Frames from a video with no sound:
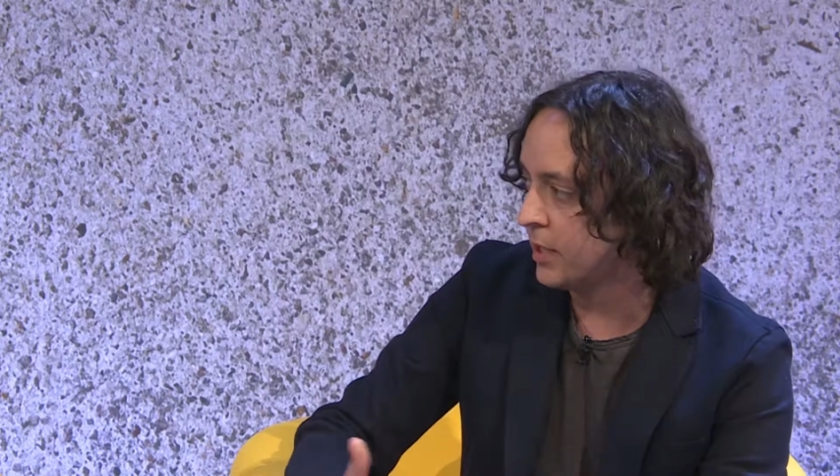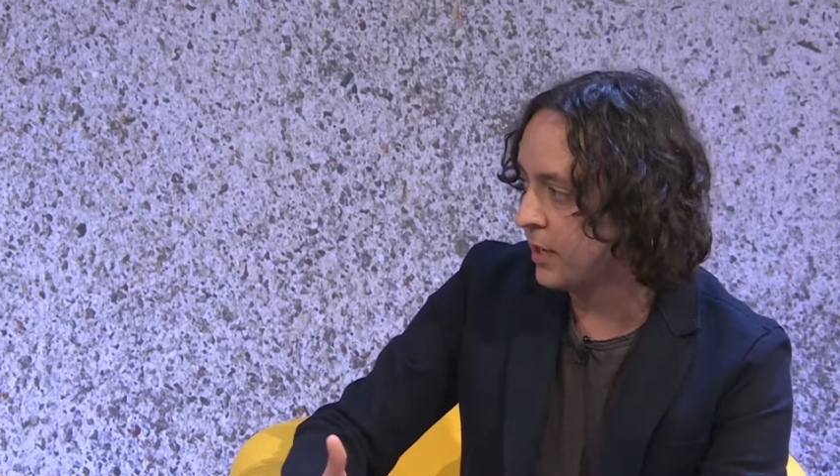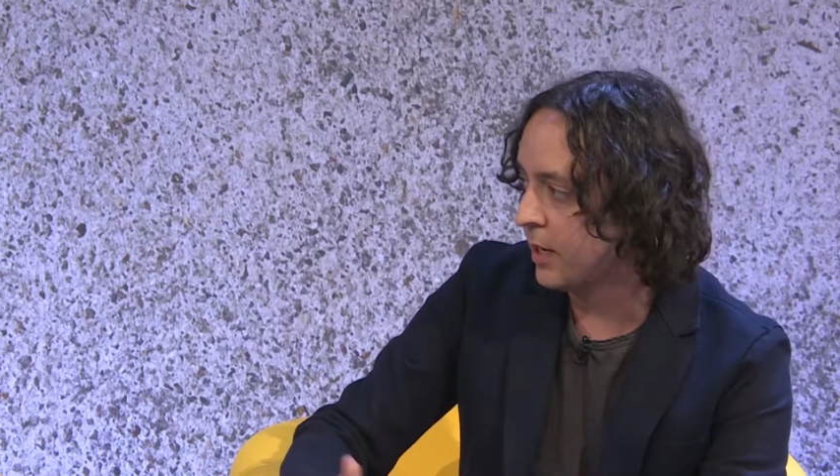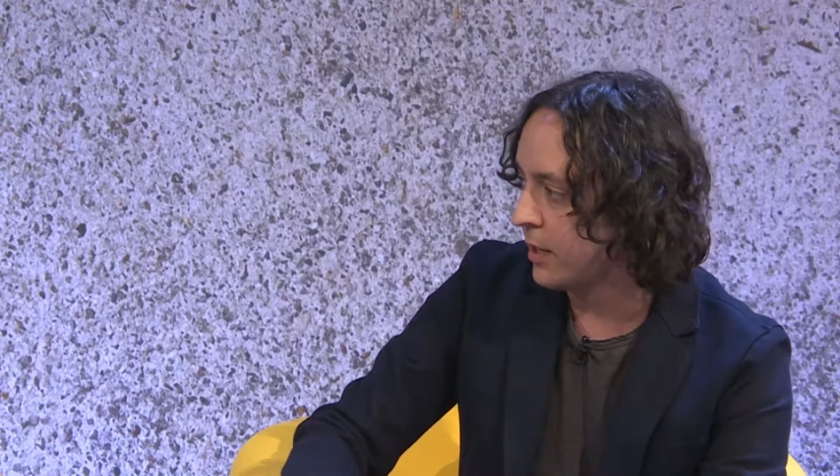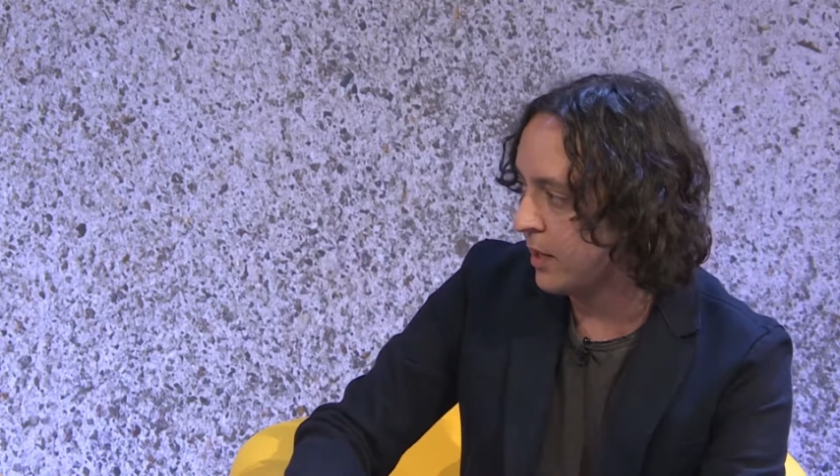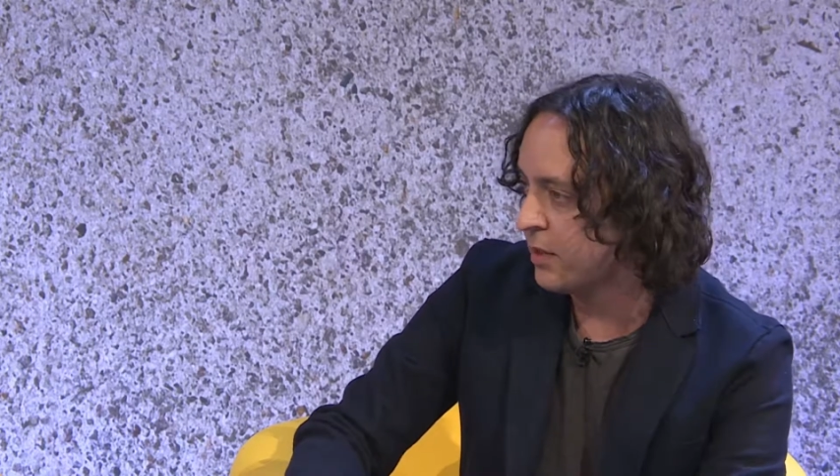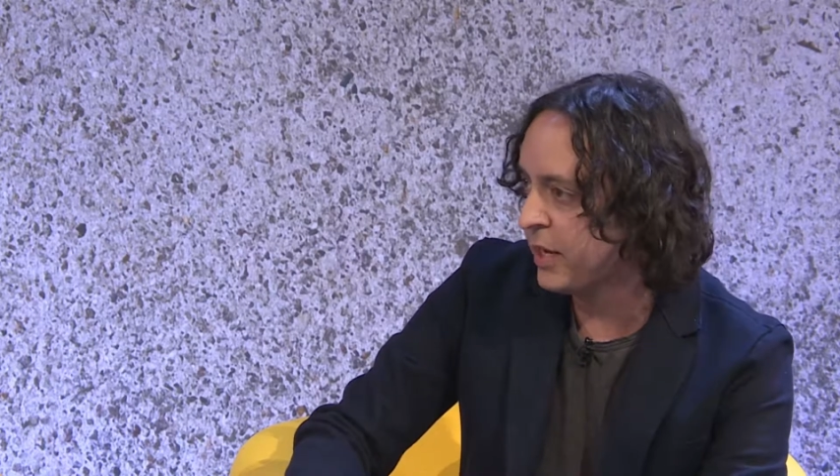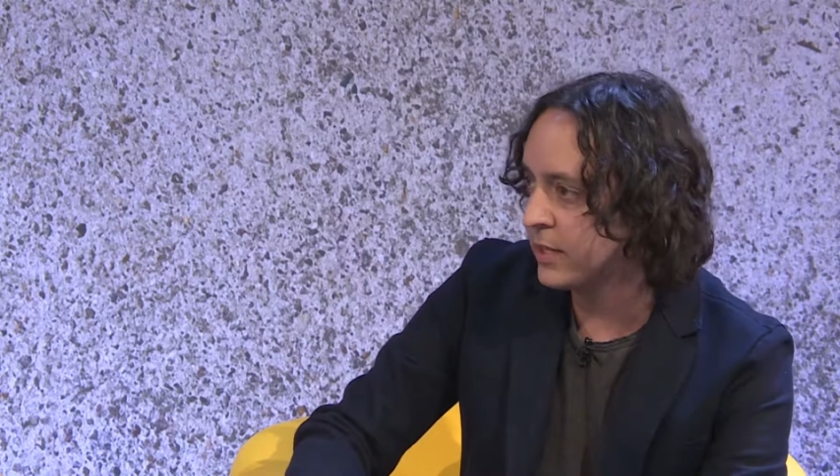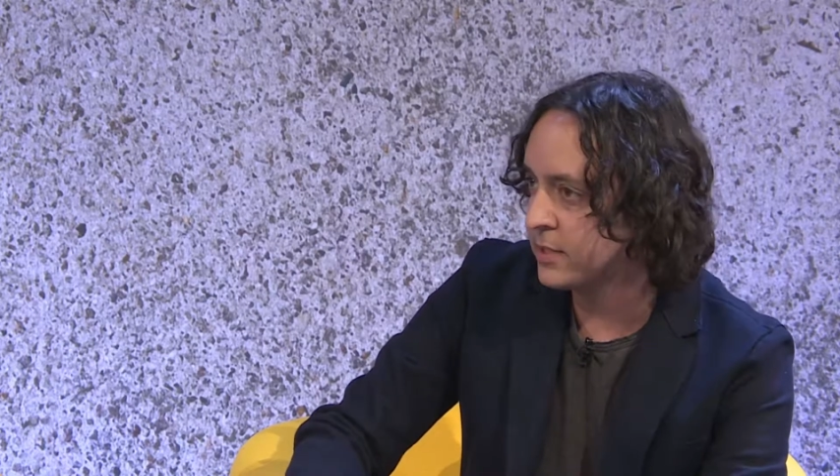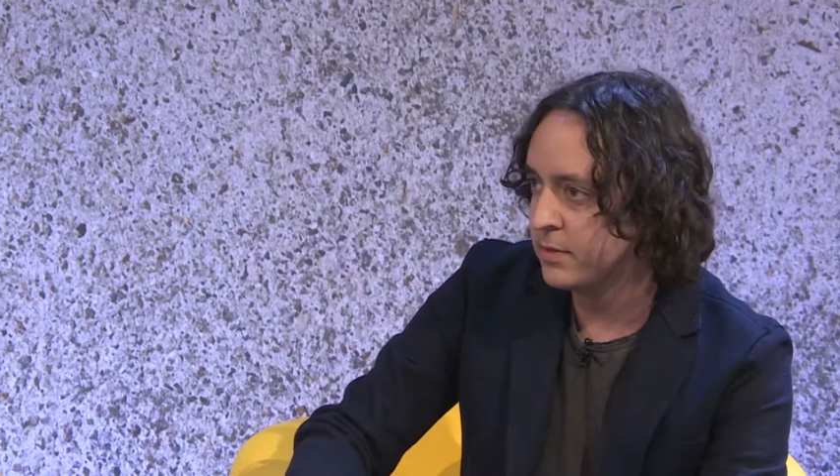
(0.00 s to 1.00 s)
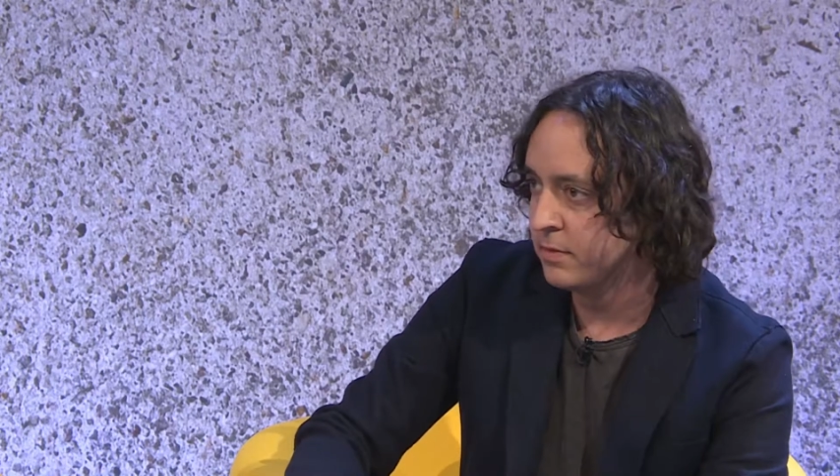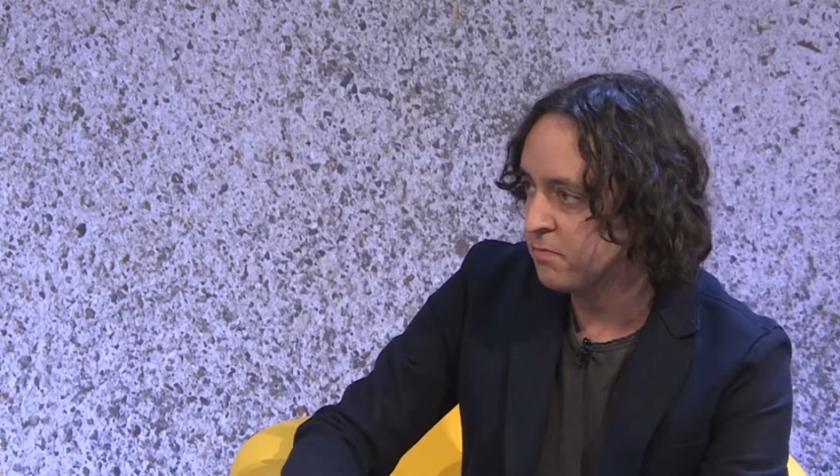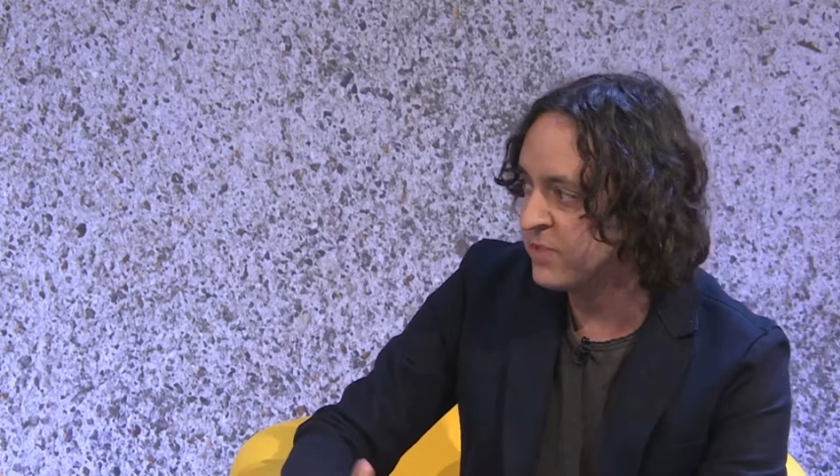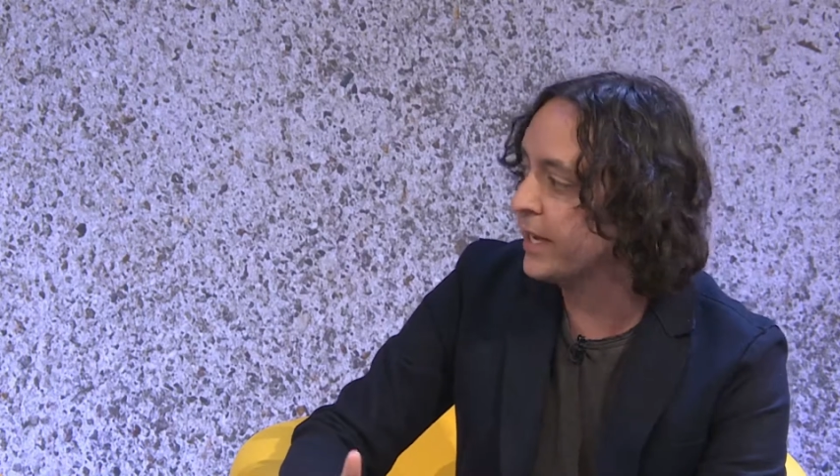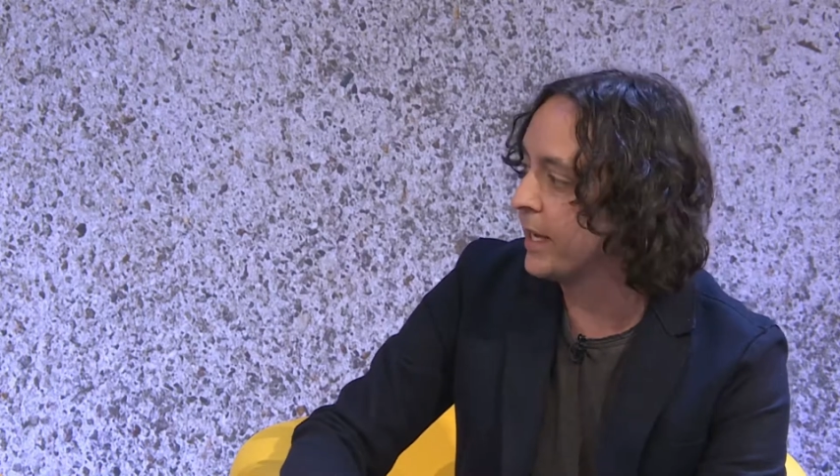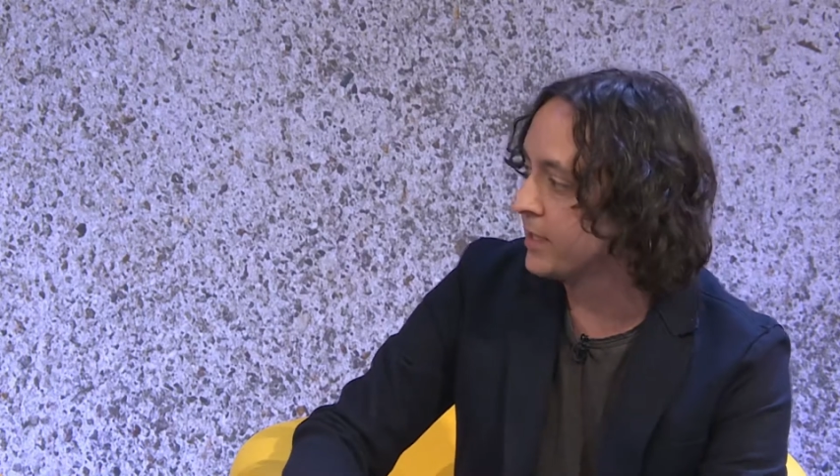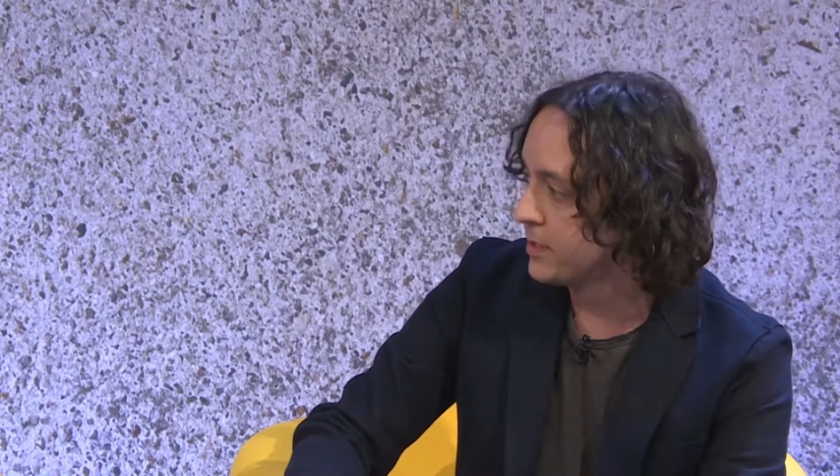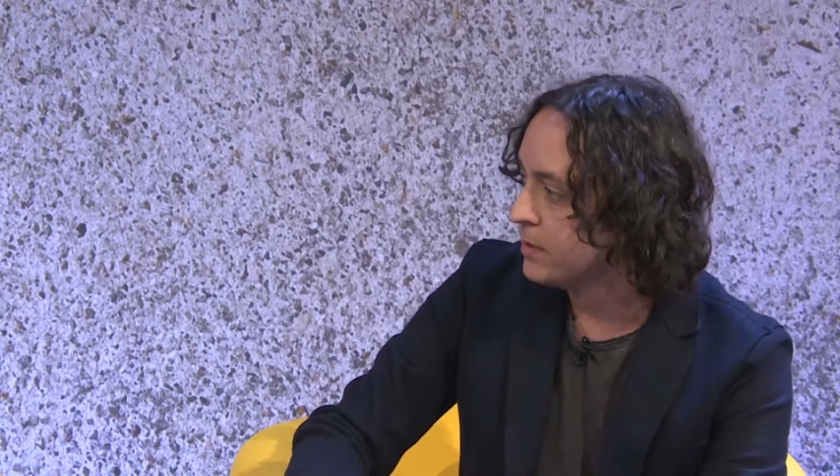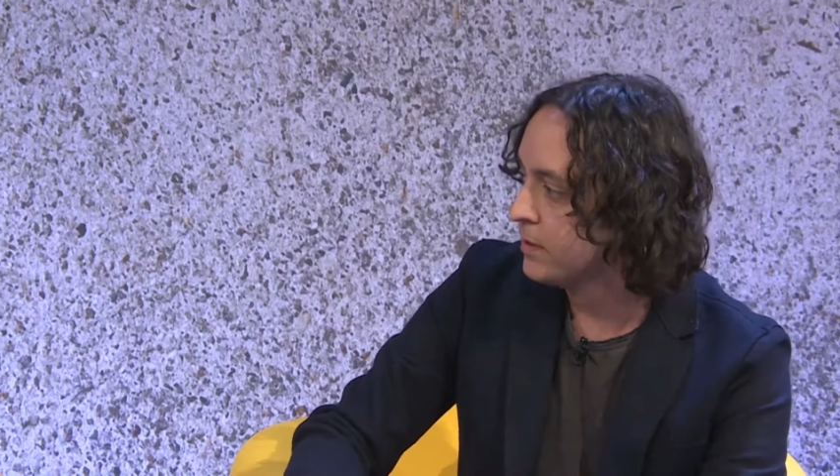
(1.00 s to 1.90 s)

I, think it's decades.